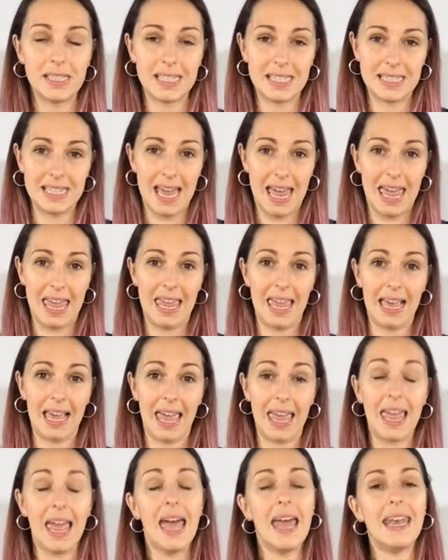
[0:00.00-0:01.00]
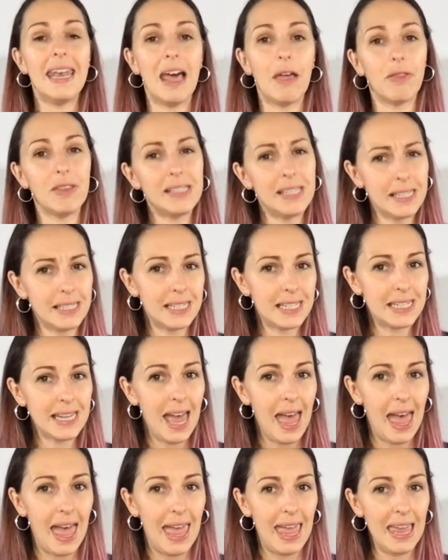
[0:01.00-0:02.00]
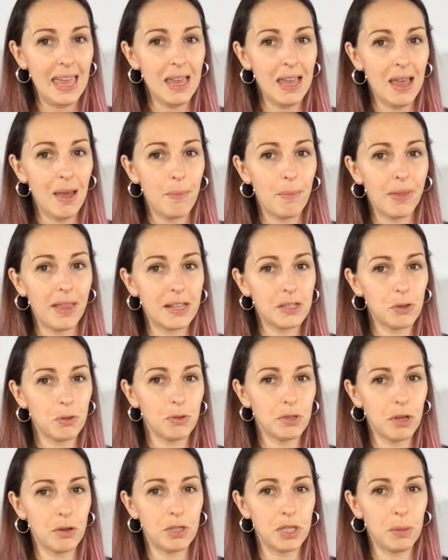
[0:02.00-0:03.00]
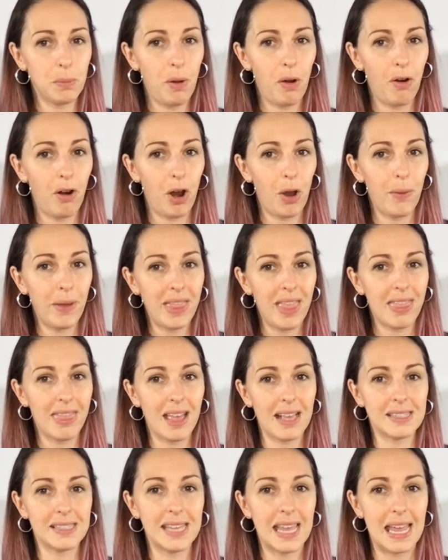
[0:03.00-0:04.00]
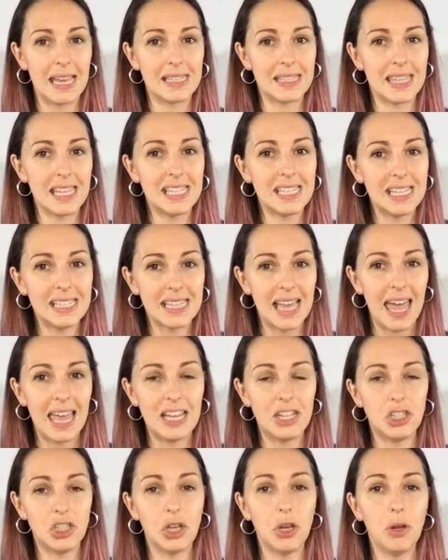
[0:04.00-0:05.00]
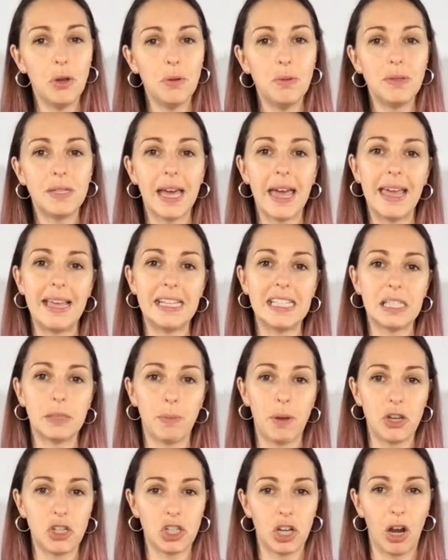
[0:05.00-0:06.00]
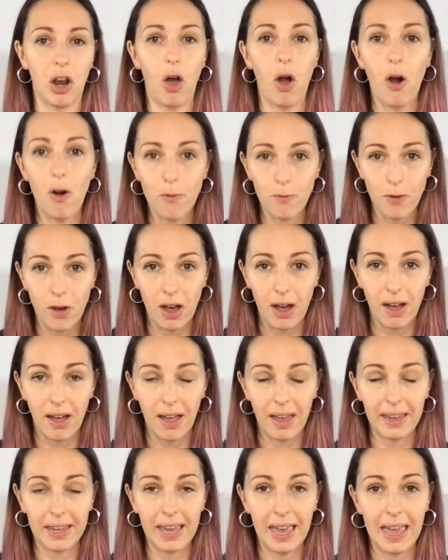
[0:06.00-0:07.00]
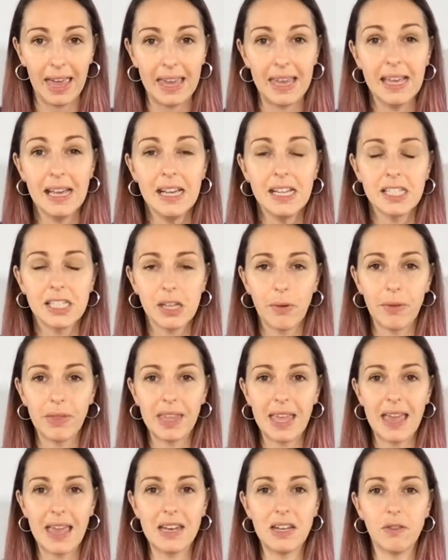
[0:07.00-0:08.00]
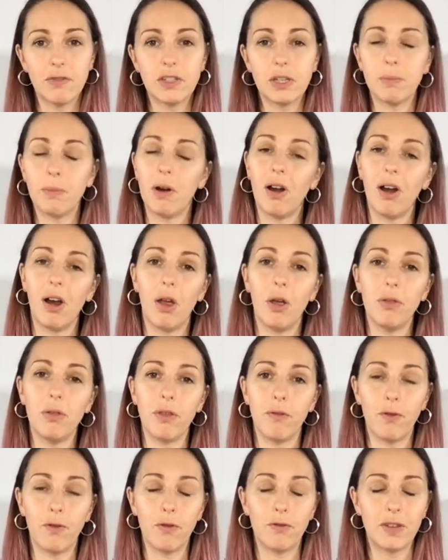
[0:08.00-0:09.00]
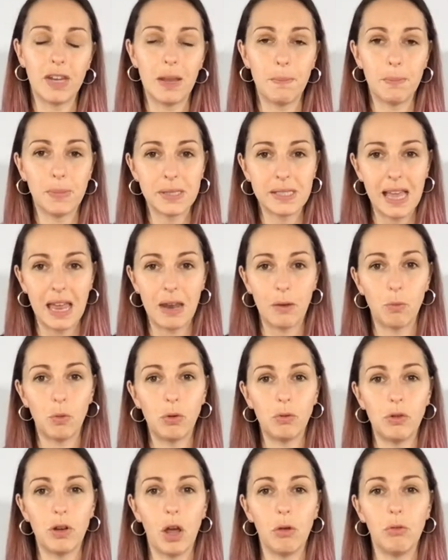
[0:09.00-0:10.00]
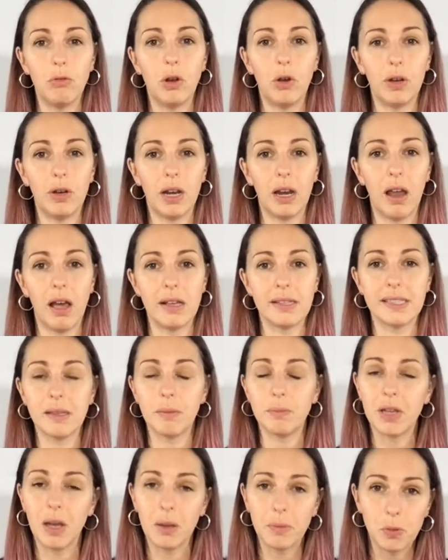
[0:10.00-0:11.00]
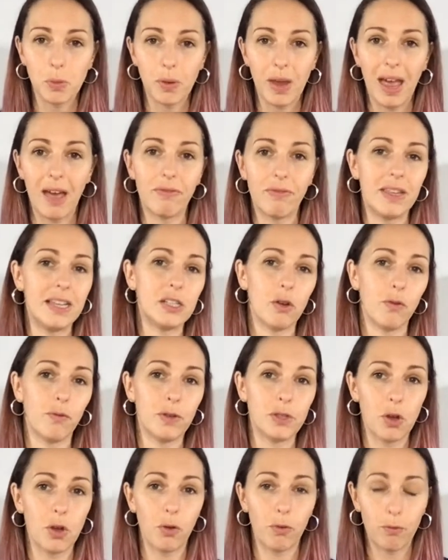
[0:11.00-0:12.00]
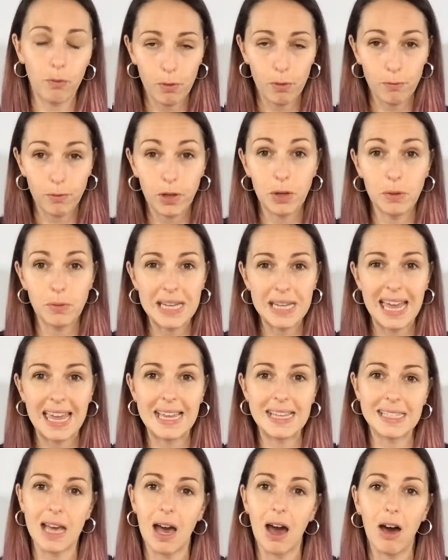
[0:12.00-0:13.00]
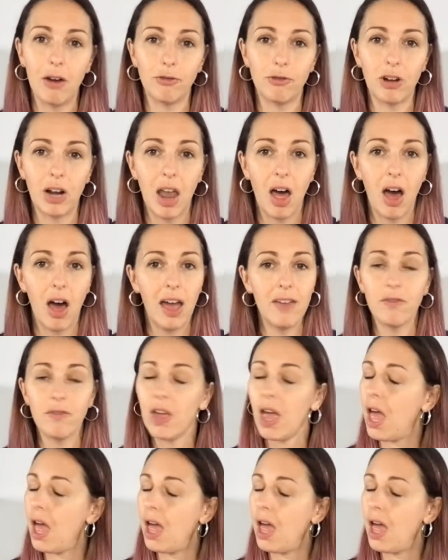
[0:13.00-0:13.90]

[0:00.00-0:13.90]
today. Okay, now this is today, but that's also tomorrow, and then that's it. This is a two-day special offer, okay? So at the end of tomorrow, the fifteen percent will no longer last. Sometimes we have these offers on for a few days after a live.